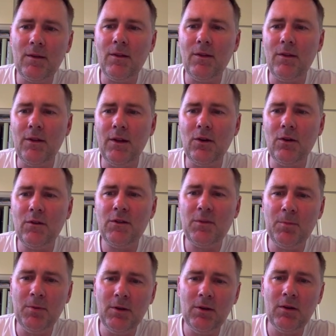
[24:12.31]
think of
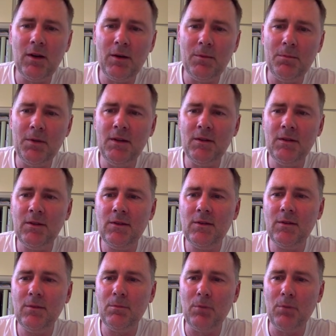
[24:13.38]
spill and beans,